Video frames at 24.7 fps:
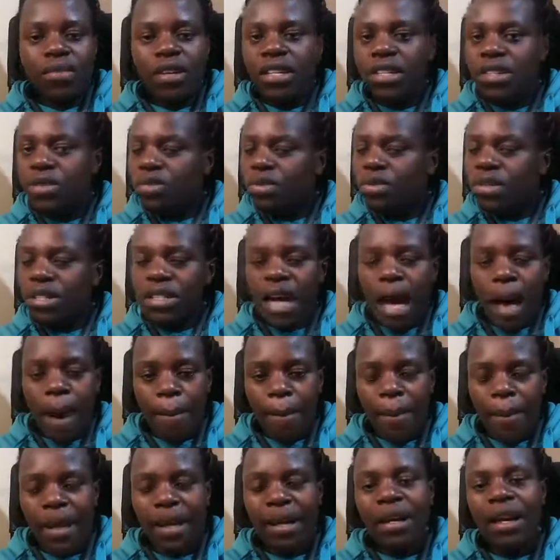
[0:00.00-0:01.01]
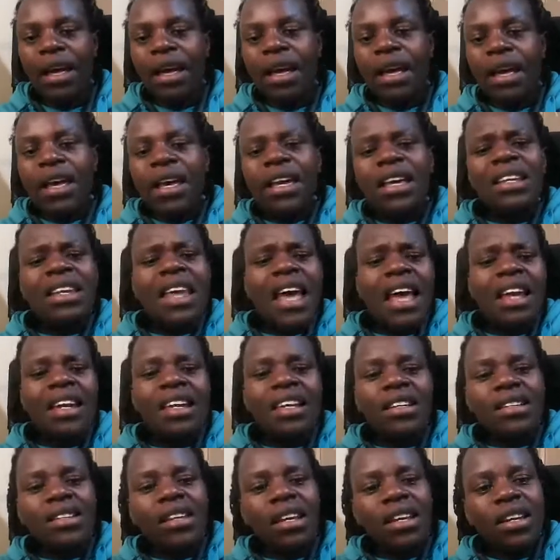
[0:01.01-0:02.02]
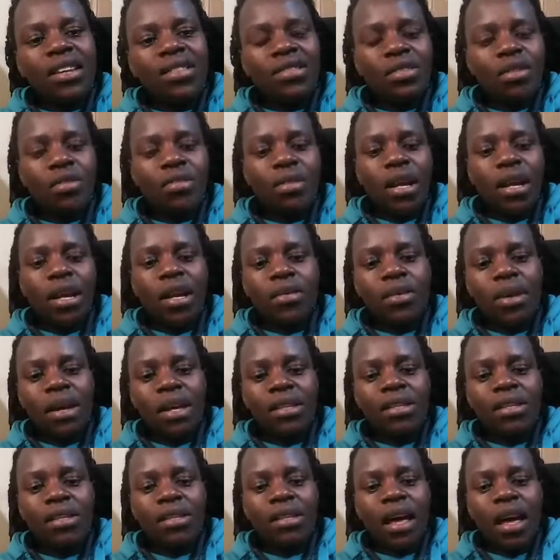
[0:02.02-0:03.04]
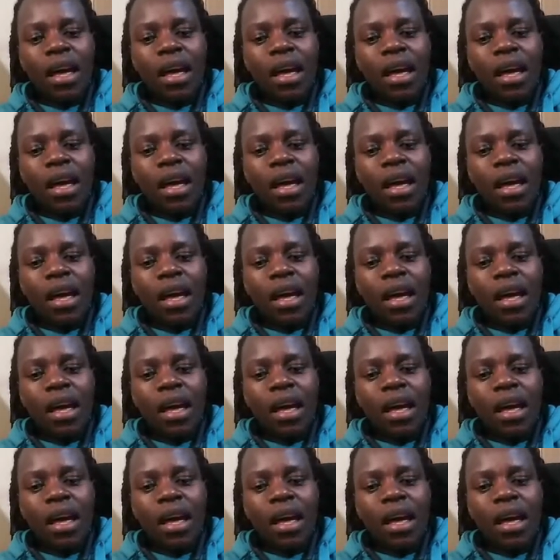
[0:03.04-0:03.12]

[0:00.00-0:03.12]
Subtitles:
It won't happen. And it in so many ways.